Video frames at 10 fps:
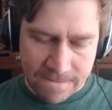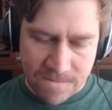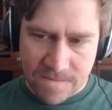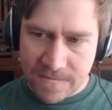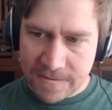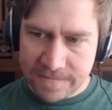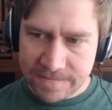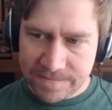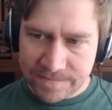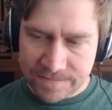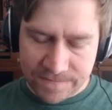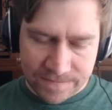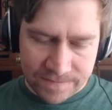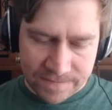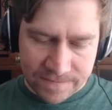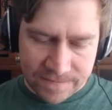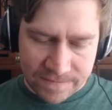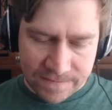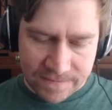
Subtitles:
(silence)